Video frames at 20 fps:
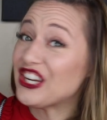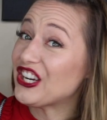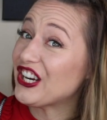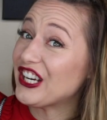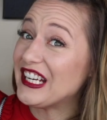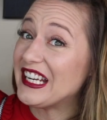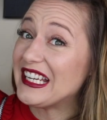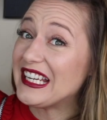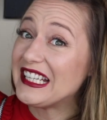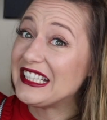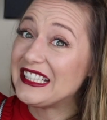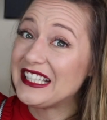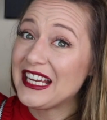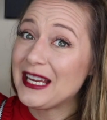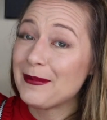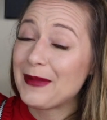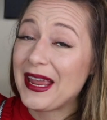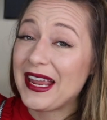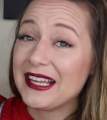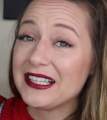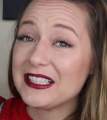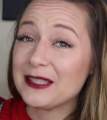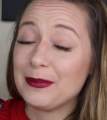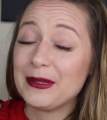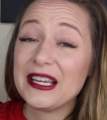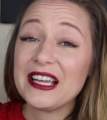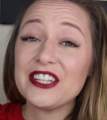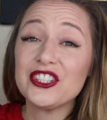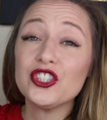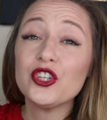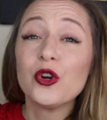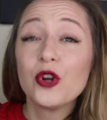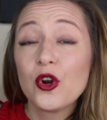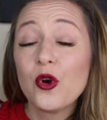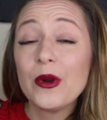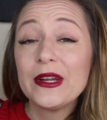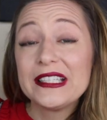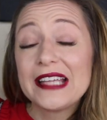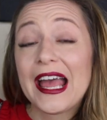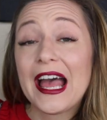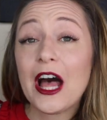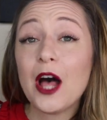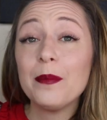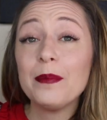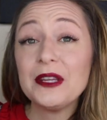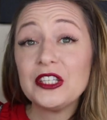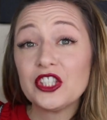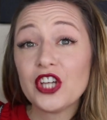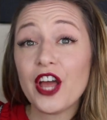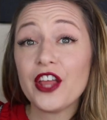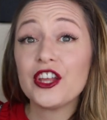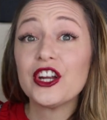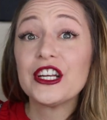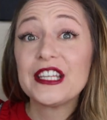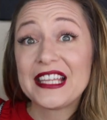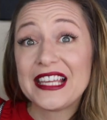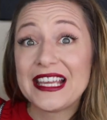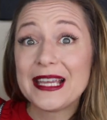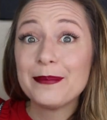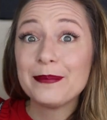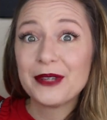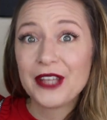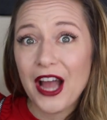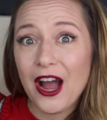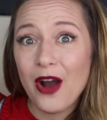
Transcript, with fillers: You're gonna need teammates because you're going to help each other keep